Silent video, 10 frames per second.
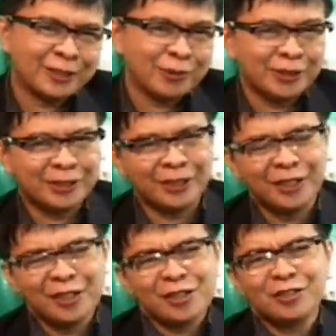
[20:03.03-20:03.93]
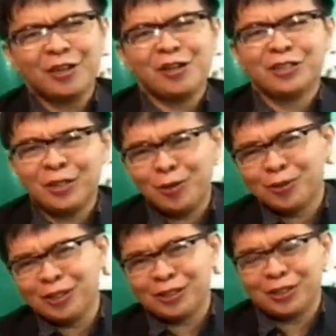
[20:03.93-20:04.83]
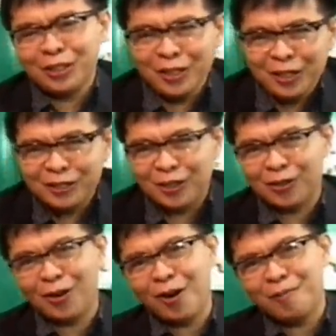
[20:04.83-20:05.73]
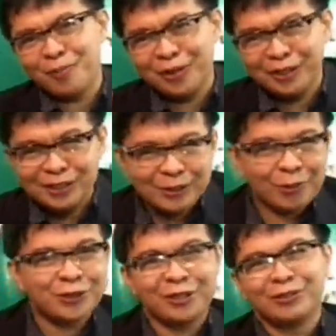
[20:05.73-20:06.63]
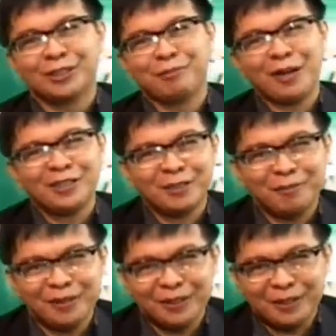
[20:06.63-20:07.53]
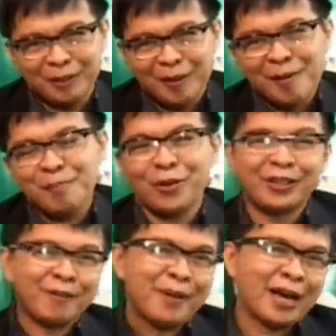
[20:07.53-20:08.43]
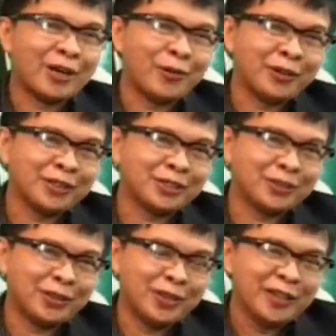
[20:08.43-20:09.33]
would say there is no such thing as a corporate social responsibility for tobacco industry.